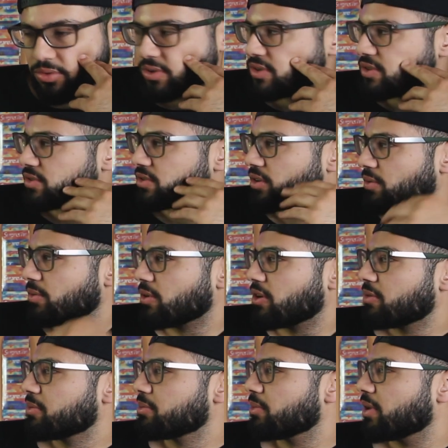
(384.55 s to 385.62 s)
Oh, it's so
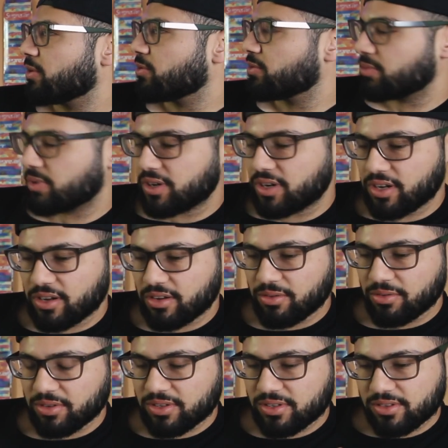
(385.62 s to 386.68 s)
warm in my room right now.
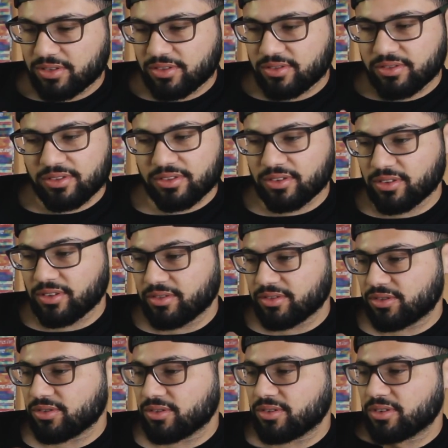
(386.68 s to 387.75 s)
It's not a
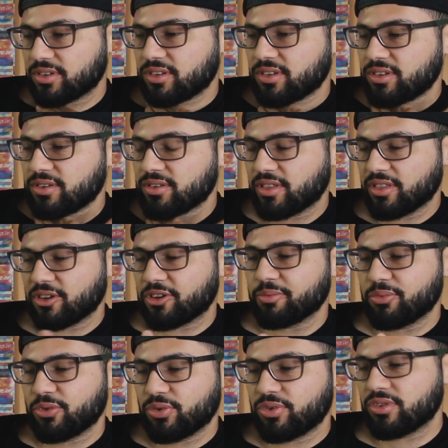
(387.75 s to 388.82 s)
joke. The
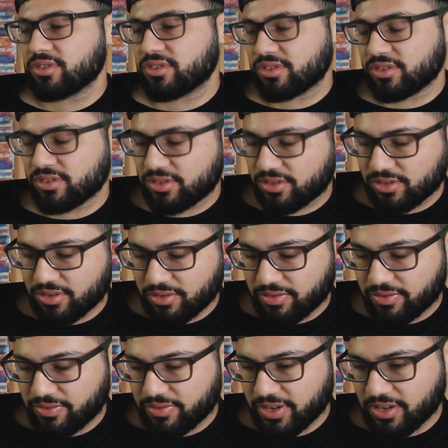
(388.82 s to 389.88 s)
computer is just so
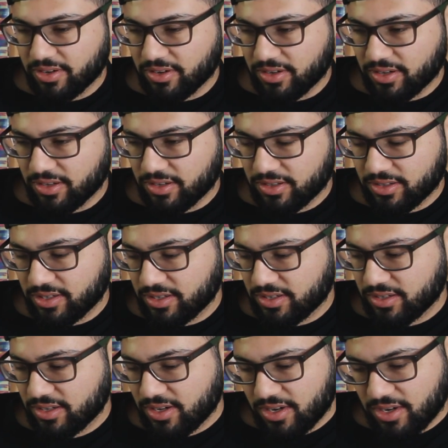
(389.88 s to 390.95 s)
freaking hot.
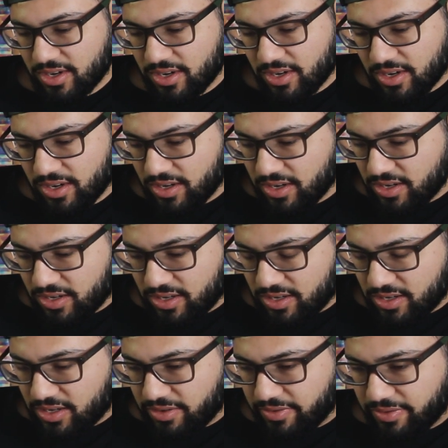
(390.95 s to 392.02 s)
Like,
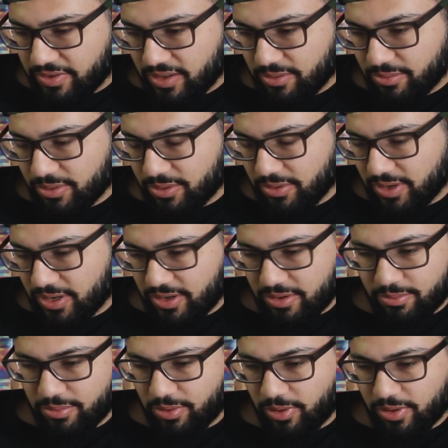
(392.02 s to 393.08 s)
I feel I'm, like
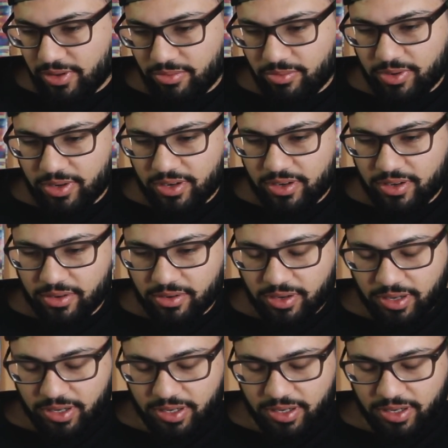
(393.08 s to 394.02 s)
I'm boiling right now.